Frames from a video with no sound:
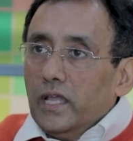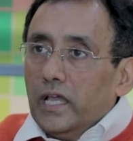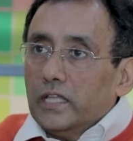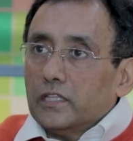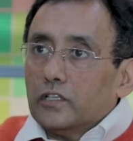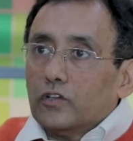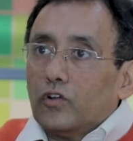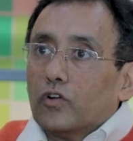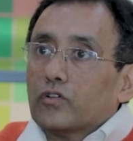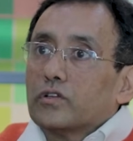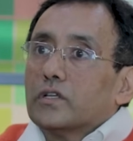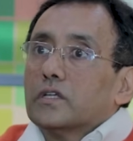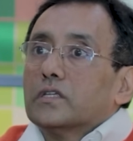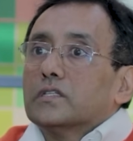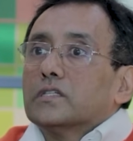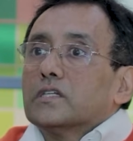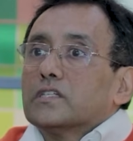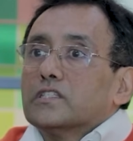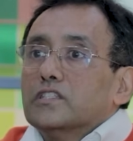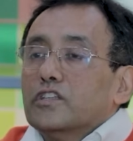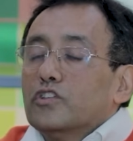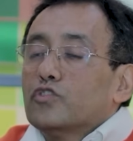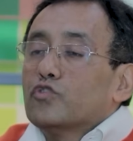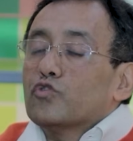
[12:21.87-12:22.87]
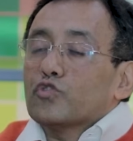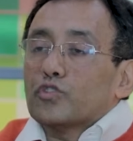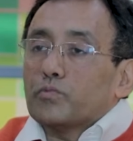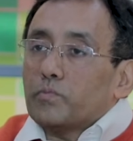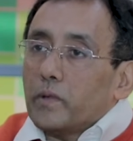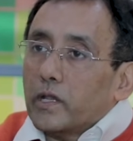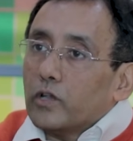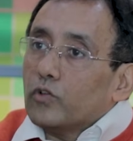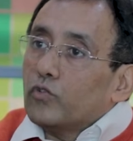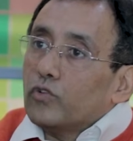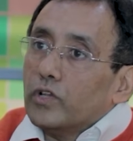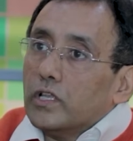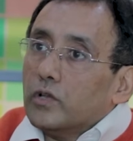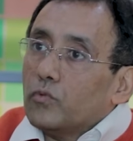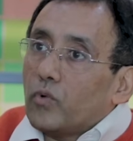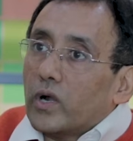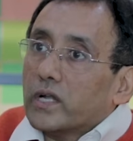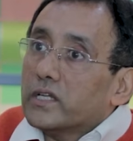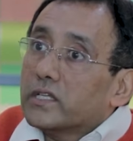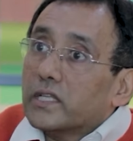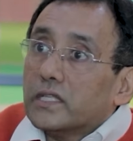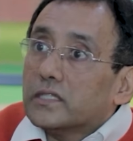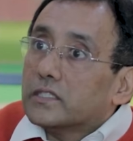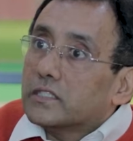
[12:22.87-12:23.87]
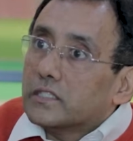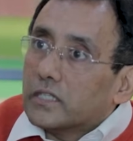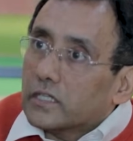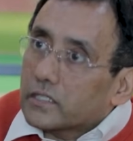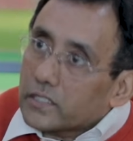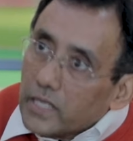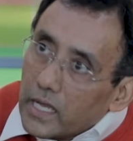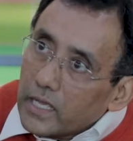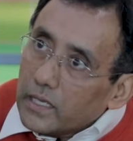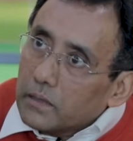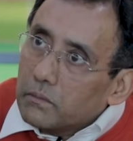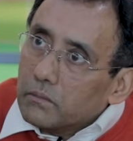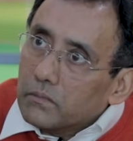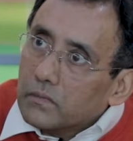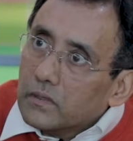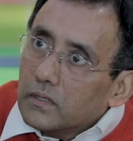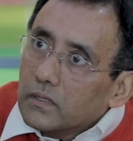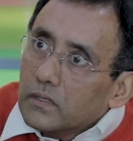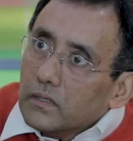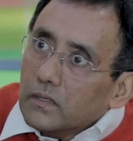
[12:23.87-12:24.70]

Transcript: And the doctor just needs to spend only 1/10 of the time